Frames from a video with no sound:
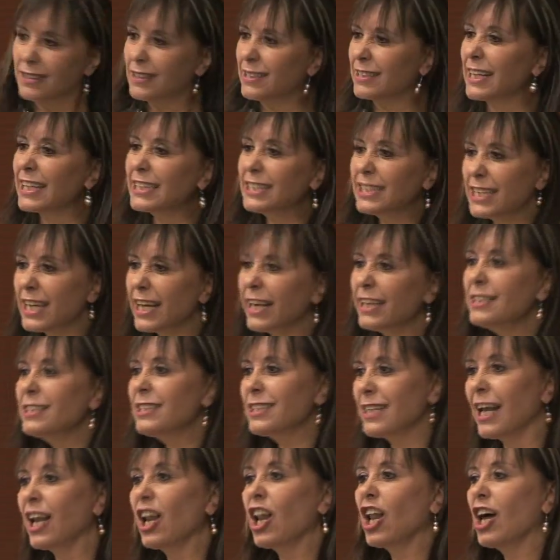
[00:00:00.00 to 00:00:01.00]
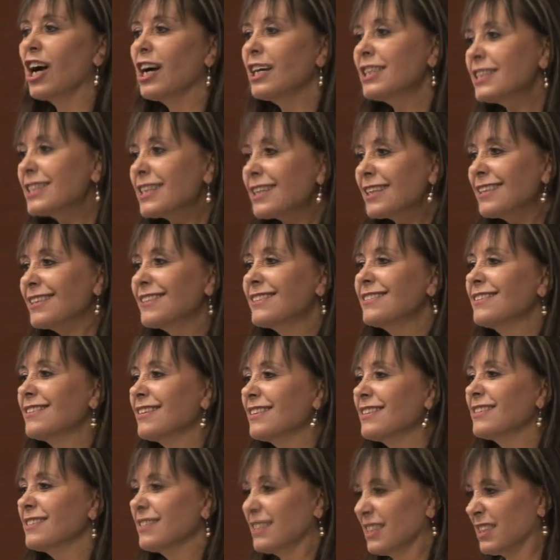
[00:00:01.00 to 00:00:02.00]
That changed a lot,
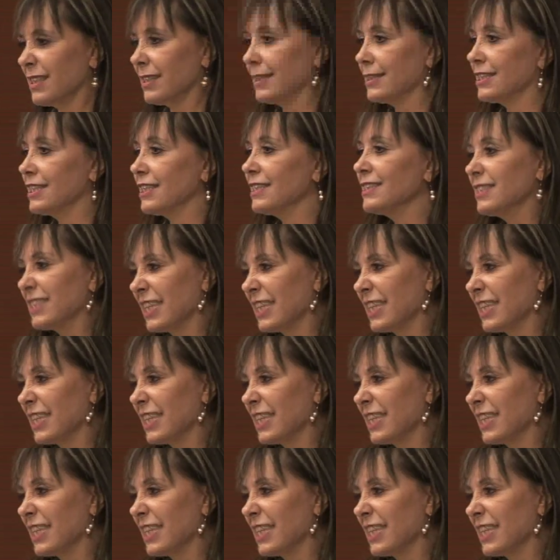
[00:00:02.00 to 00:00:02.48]
it's easy,